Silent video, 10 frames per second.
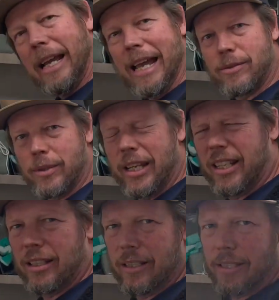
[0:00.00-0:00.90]
As
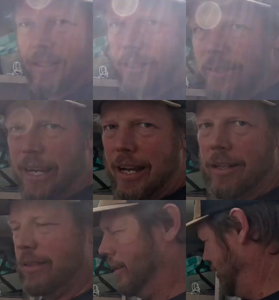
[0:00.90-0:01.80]
ridiculous as it
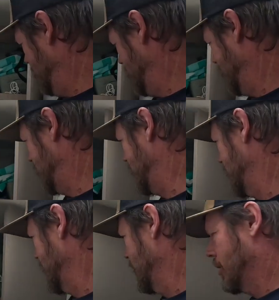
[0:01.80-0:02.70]
sounds, and
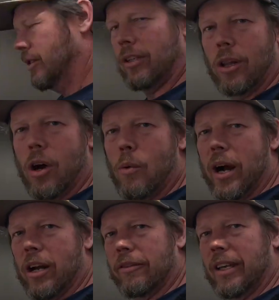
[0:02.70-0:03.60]
it's a long
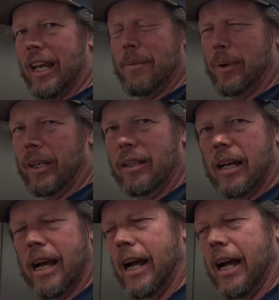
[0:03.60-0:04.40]
way off camping,